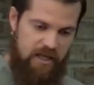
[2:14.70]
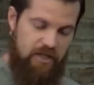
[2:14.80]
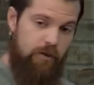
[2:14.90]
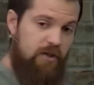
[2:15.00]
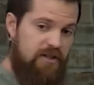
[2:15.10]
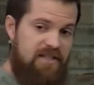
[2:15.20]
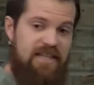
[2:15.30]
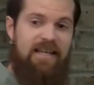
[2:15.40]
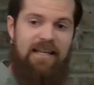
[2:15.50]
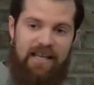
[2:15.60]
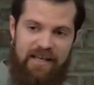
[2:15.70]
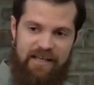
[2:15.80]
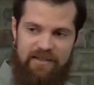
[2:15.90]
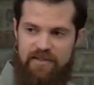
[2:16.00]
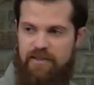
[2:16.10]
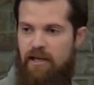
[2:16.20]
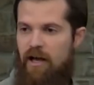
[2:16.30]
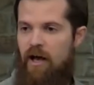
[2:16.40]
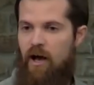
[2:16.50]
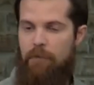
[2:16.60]
Israel's sin is
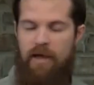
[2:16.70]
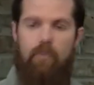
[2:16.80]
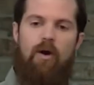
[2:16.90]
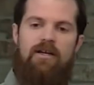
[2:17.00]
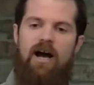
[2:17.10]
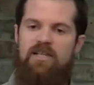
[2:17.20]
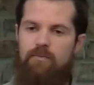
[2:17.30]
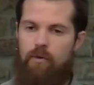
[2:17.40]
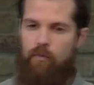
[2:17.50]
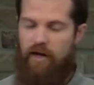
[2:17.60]
and what God's